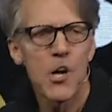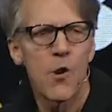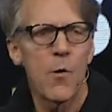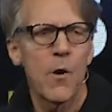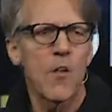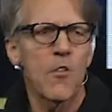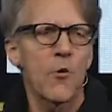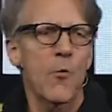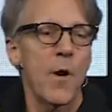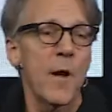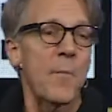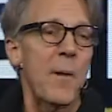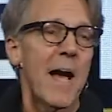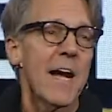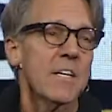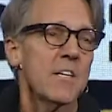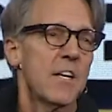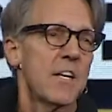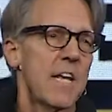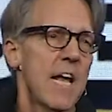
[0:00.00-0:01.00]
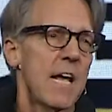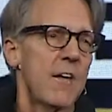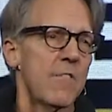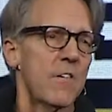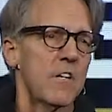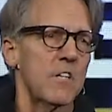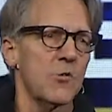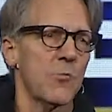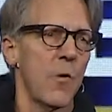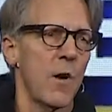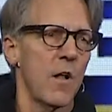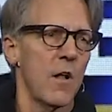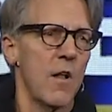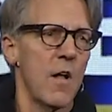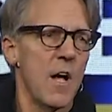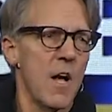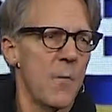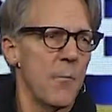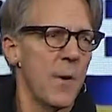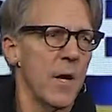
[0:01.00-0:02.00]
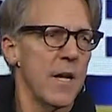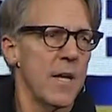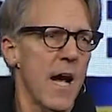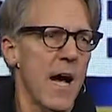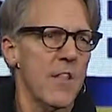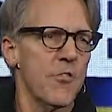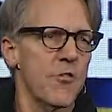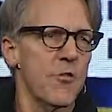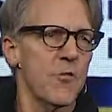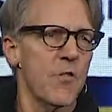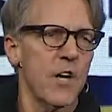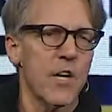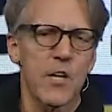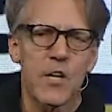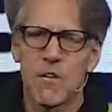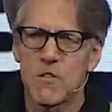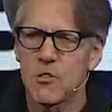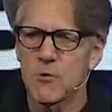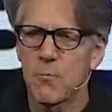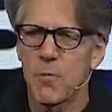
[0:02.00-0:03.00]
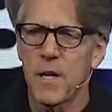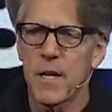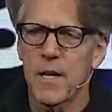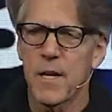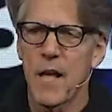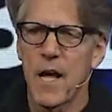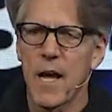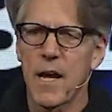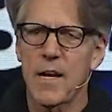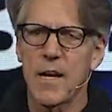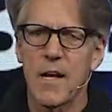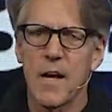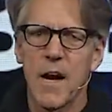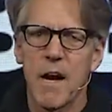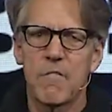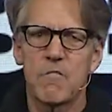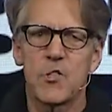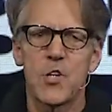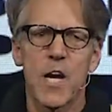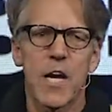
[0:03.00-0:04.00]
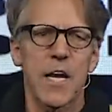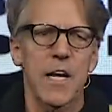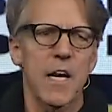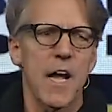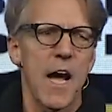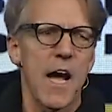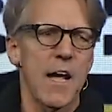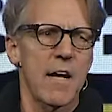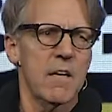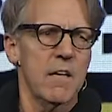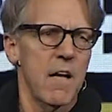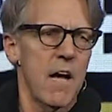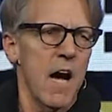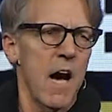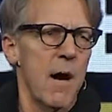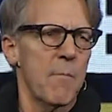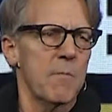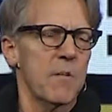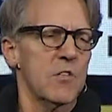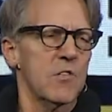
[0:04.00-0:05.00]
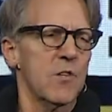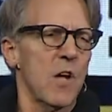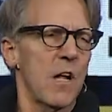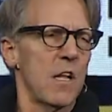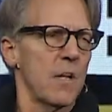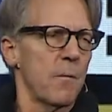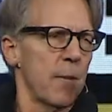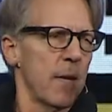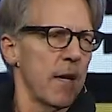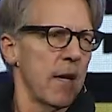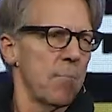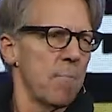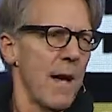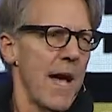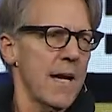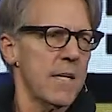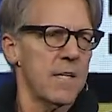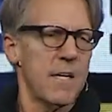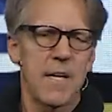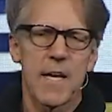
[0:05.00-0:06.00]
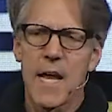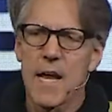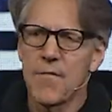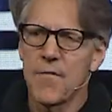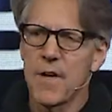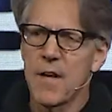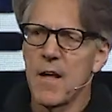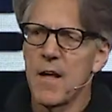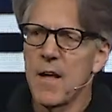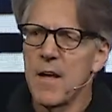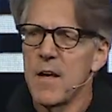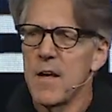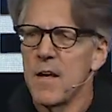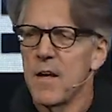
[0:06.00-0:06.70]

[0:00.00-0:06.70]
go all the way back to David as well, but not through the cursed bloodline of Jeconiah up to Solomon, back to David,